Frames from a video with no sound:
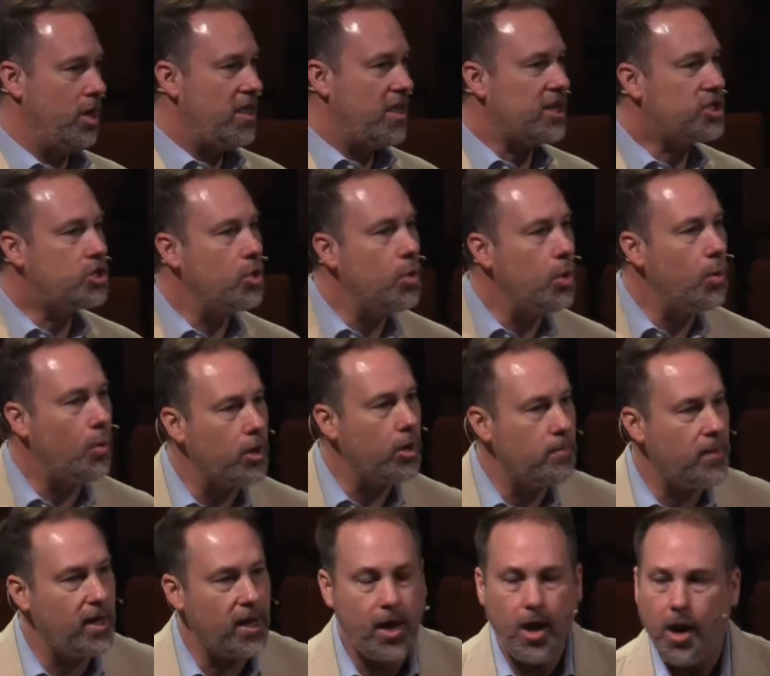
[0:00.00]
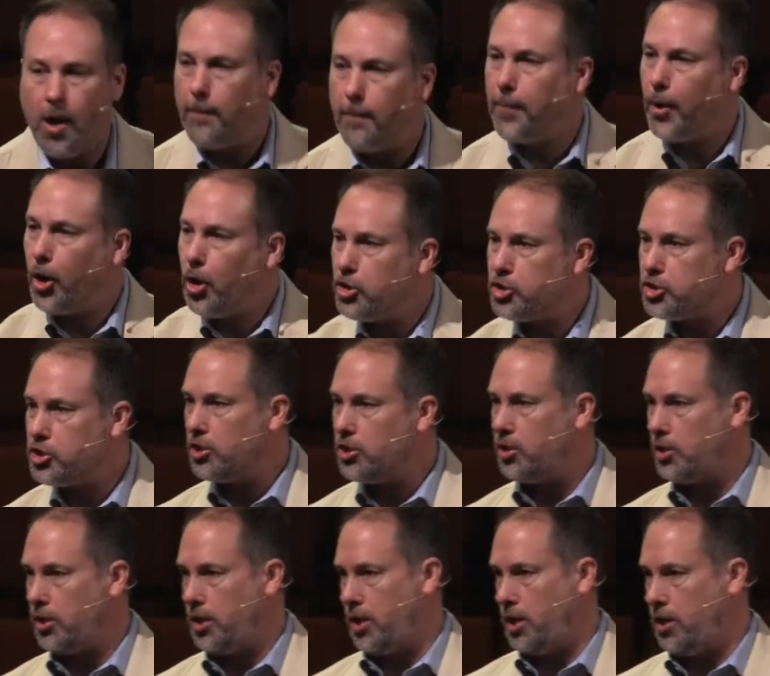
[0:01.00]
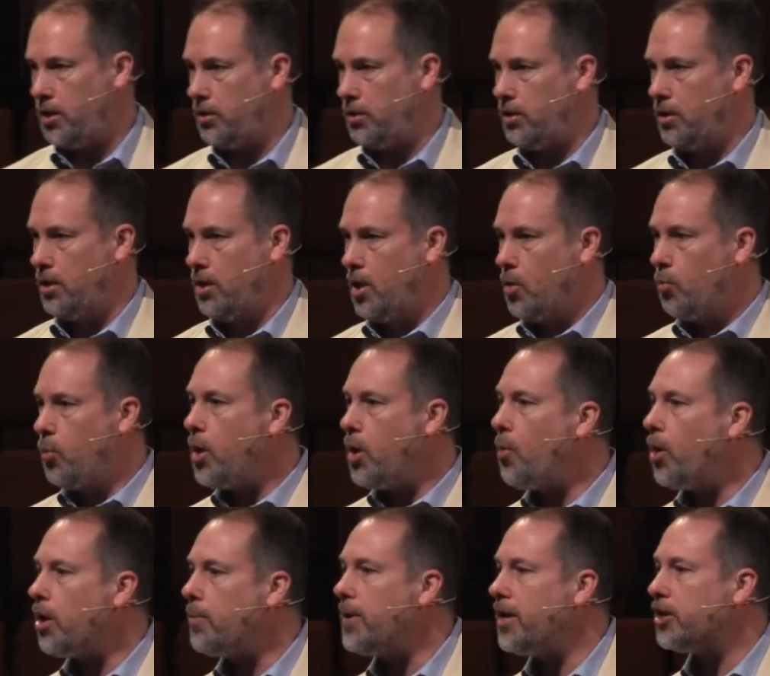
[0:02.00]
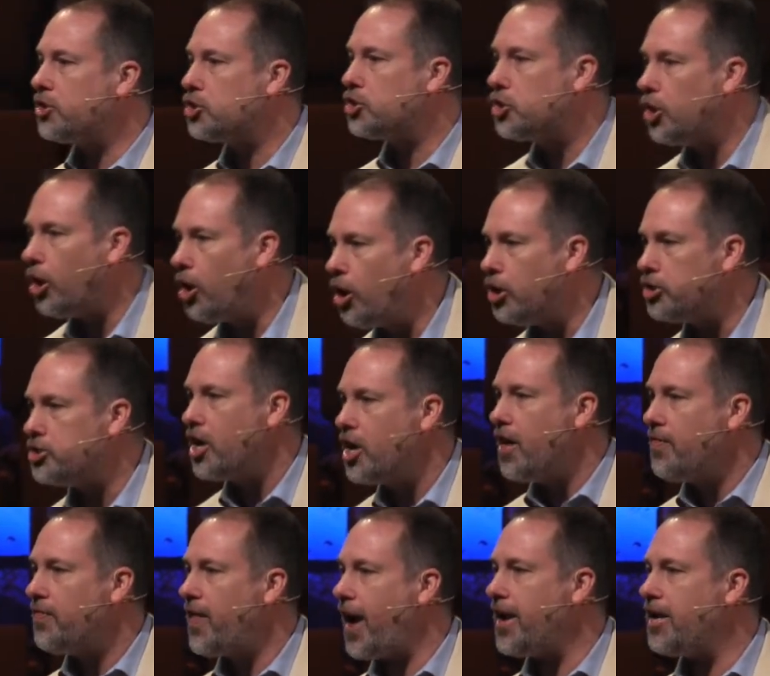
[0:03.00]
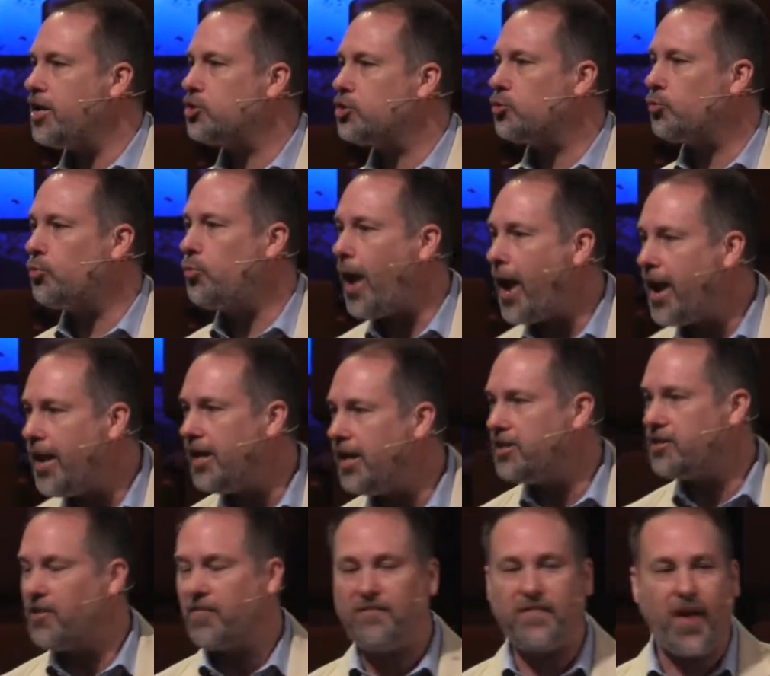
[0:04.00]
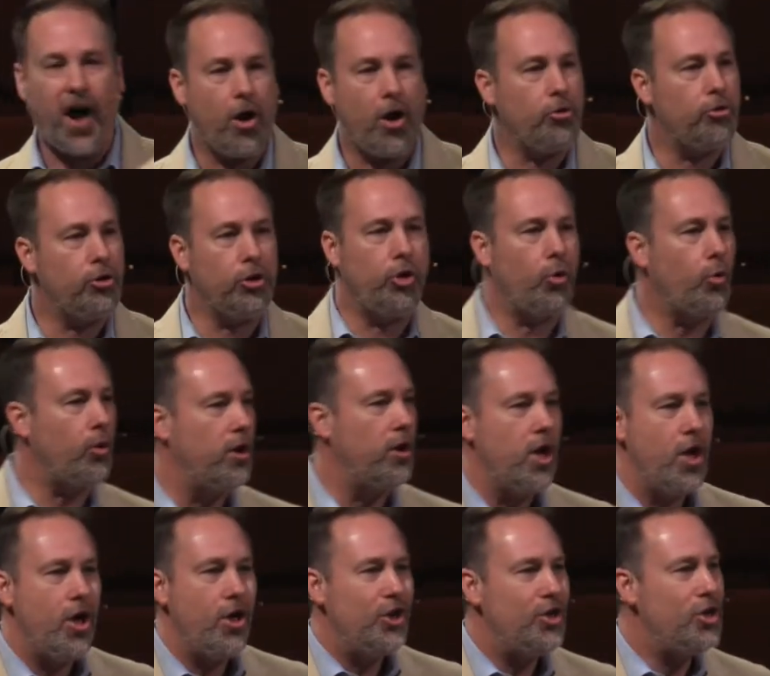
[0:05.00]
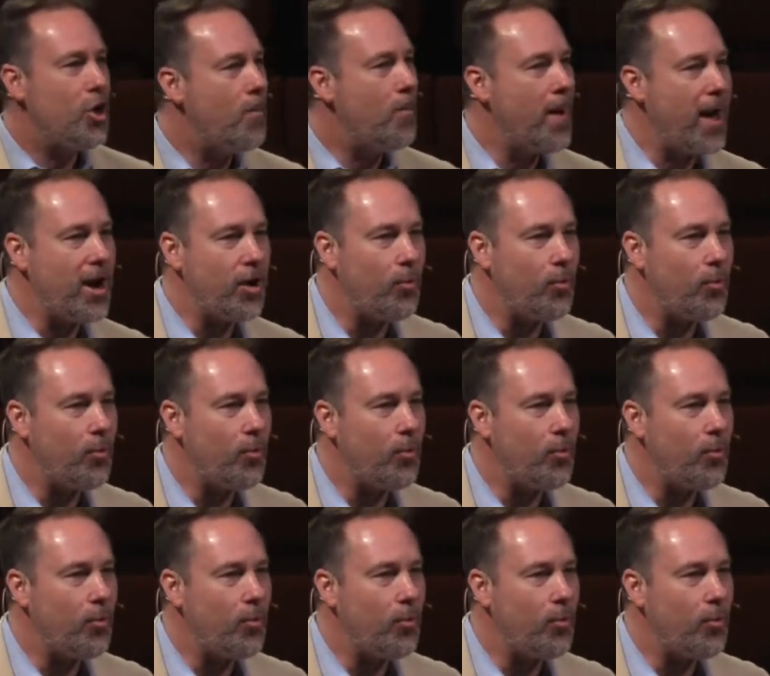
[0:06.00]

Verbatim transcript: That's who we want to be personally. We want to be a church that is ready to follow the Lord no matter